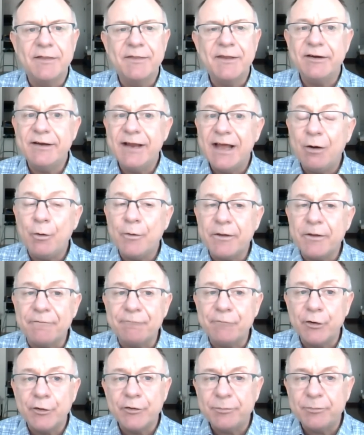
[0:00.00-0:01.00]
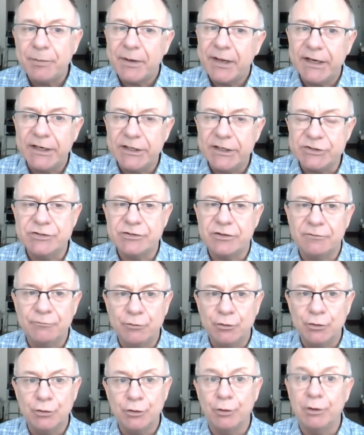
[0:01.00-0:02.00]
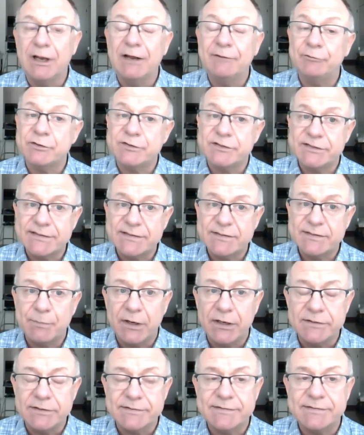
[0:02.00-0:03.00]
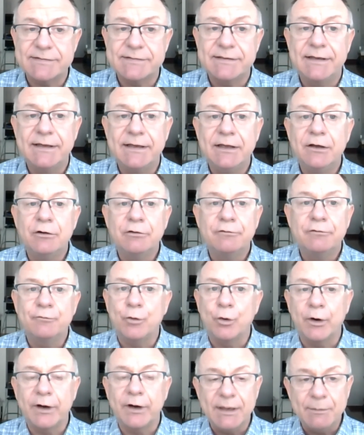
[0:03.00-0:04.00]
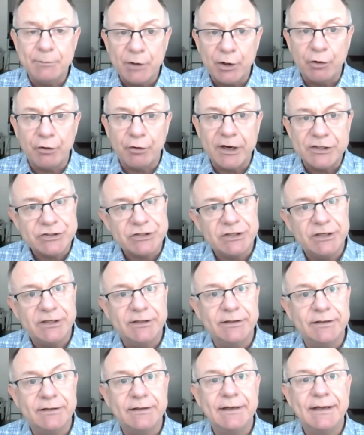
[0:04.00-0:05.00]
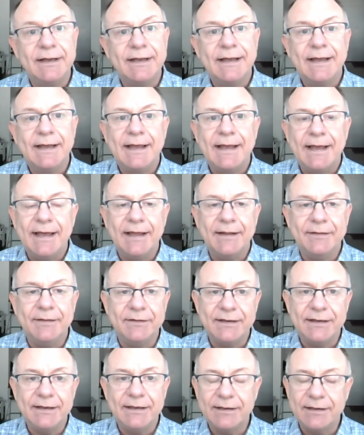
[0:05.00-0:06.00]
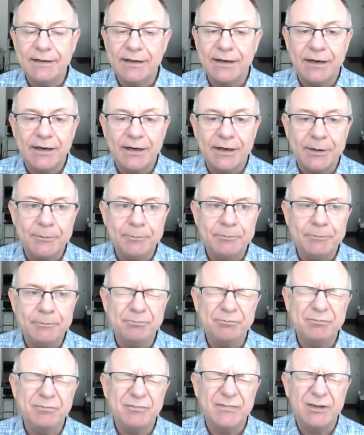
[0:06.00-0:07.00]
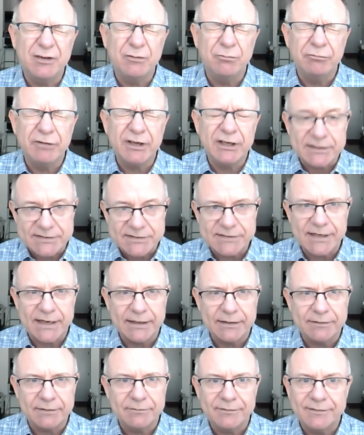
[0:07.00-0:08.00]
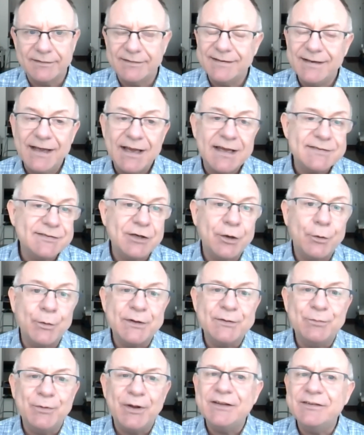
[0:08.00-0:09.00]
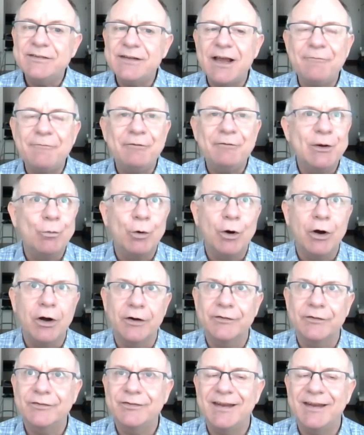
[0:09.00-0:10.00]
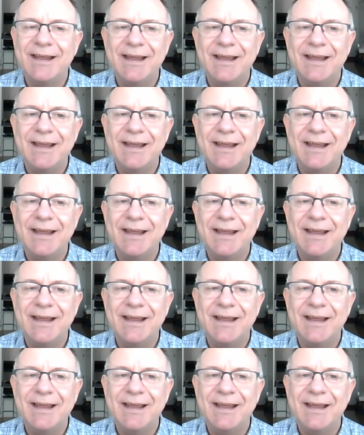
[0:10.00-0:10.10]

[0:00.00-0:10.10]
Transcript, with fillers: They're now on the first page of Google after six months for immigration and the um, real estate. Yeah, so it, it definitely works.